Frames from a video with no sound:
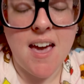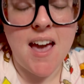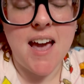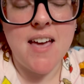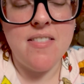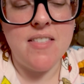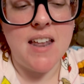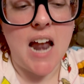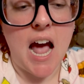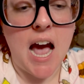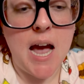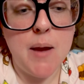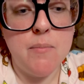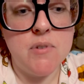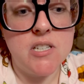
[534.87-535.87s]
And then
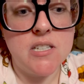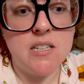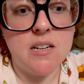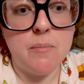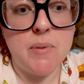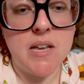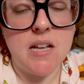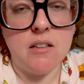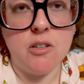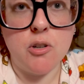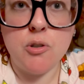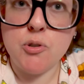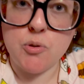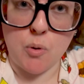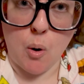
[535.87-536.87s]
I'm just gonna be a little
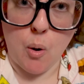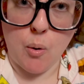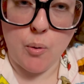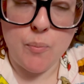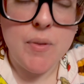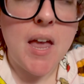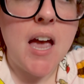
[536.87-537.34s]
troll.